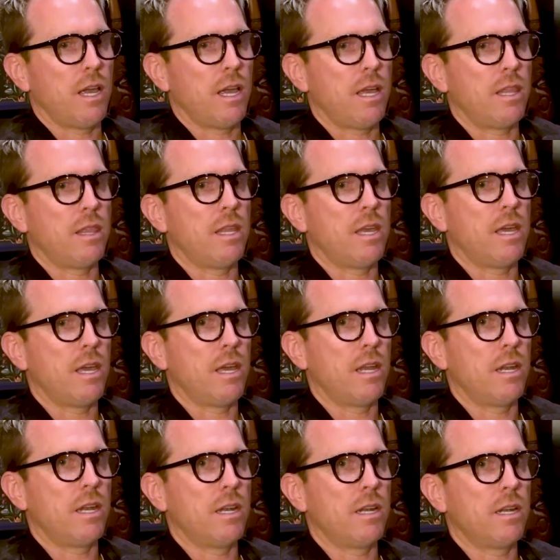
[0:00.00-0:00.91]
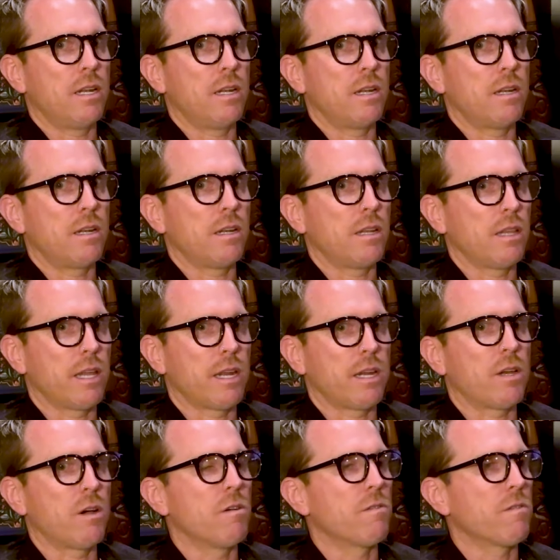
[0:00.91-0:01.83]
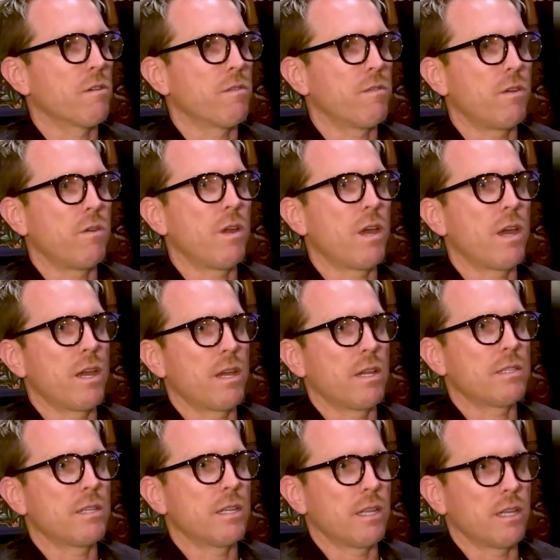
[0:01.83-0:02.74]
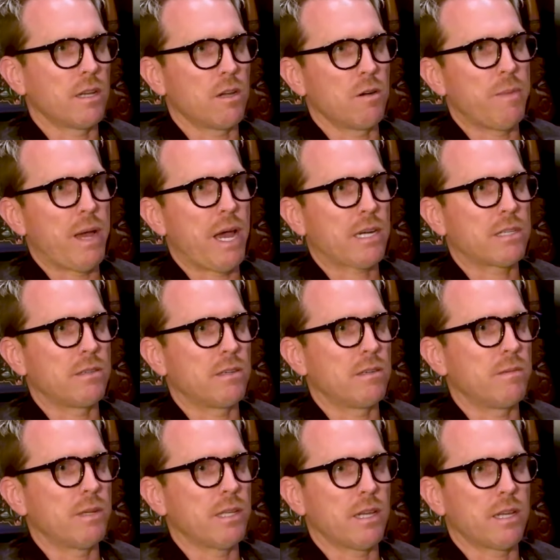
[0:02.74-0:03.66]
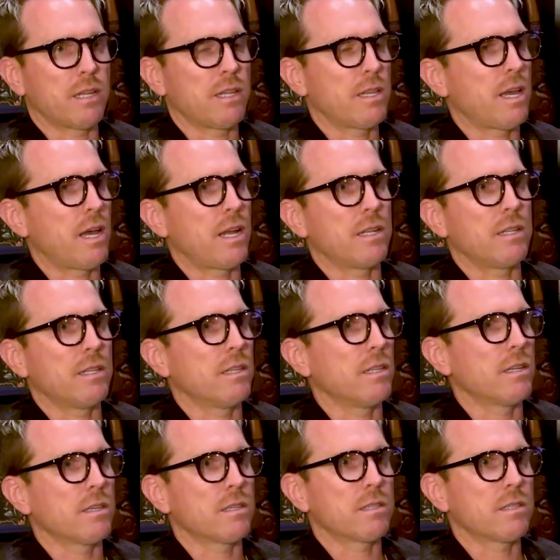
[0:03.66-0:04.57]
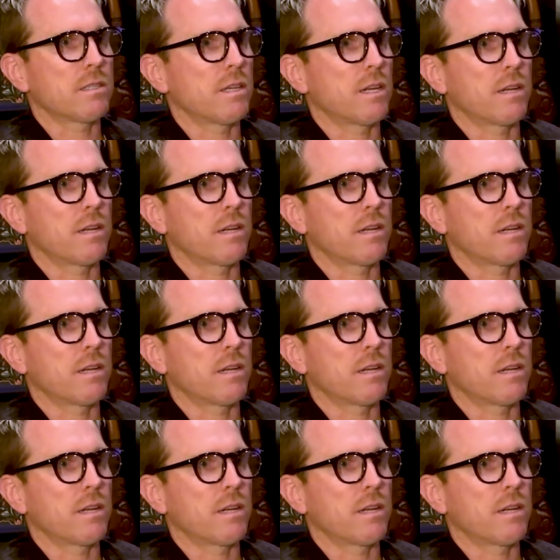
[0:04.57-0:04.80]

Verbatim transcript: and then let it go for a few days and then go back to it and be like, that looks